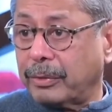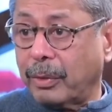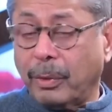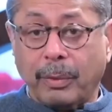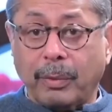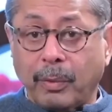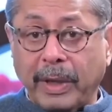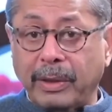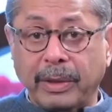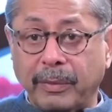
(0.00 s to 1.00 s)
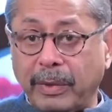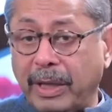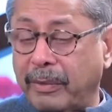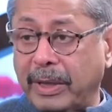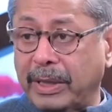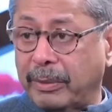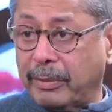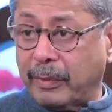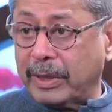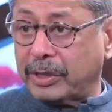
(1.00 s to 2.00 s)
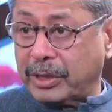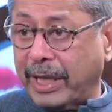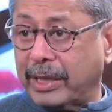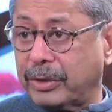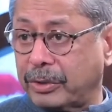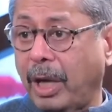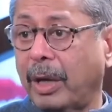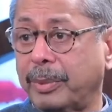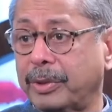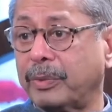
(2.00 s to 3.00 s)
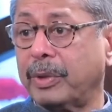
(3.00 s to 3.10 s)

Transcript: So where, do, where when the when the cycle stops,